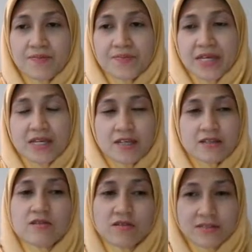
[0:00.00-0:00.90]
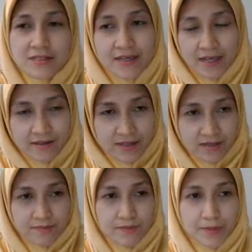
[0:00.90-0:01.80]
being
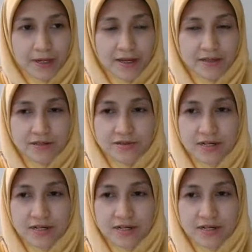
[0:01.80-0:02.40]
intoxicated by the